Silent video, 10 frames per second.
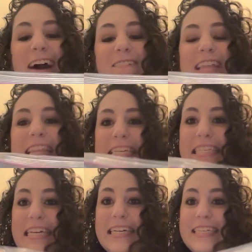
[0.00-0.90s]
This
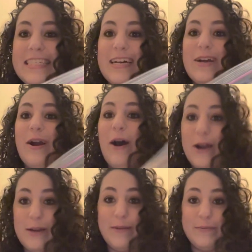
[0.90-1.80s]
is
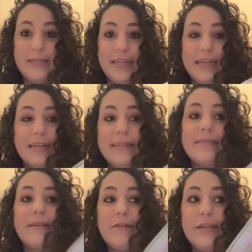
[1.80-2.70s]
cardamom tea. It's
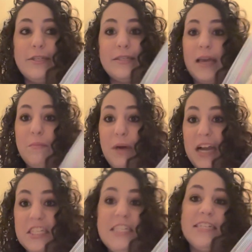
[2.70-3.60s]
literally just like
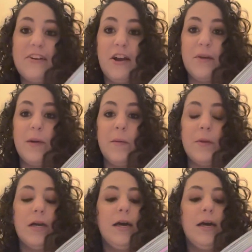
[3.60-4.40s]
black tea and cardamom.